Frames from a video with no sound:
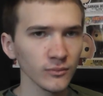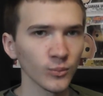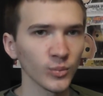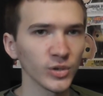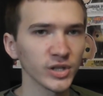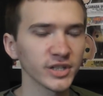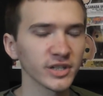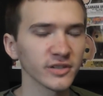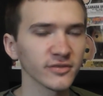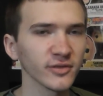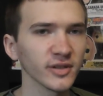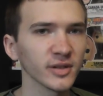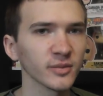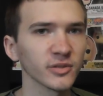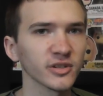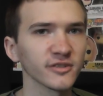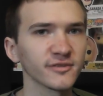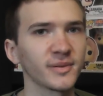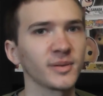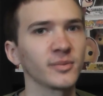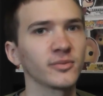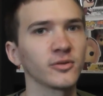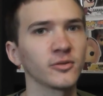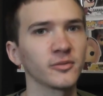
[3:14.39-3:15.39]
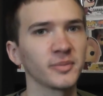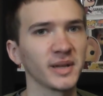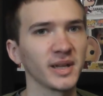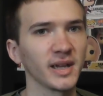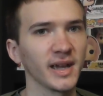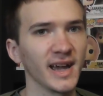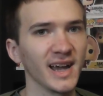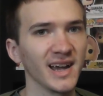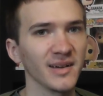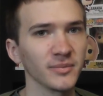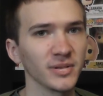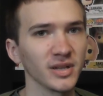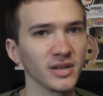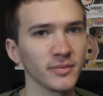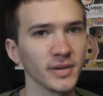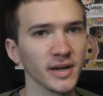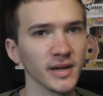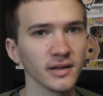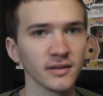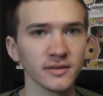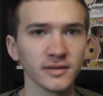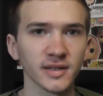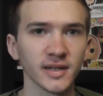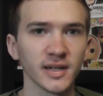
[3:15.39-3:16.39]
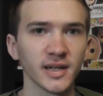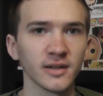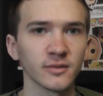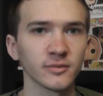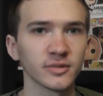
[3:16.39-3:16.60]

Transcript: which I think most people will be happy about,